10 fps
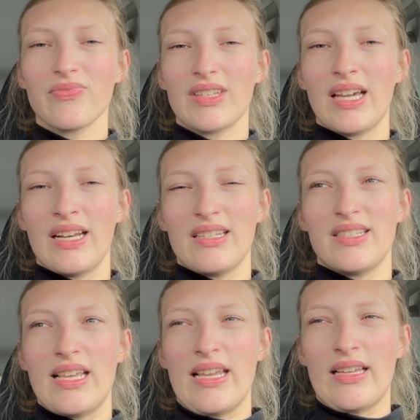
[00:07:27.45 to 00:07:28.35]
kind of
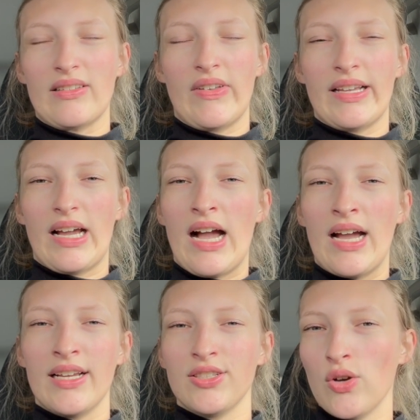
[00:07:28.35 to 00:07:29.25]
saying like,
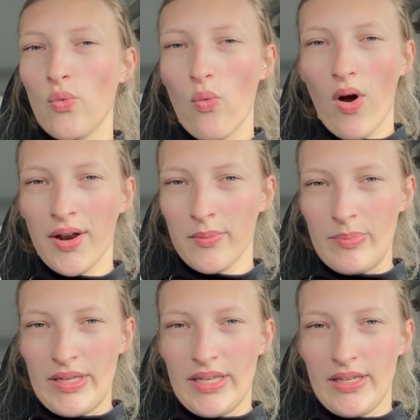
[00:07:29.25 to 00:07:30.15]
I don't want to
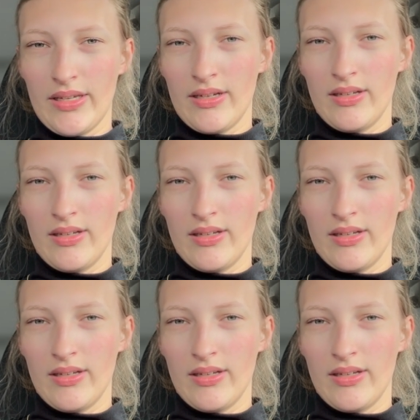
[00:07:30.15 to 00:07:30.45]
be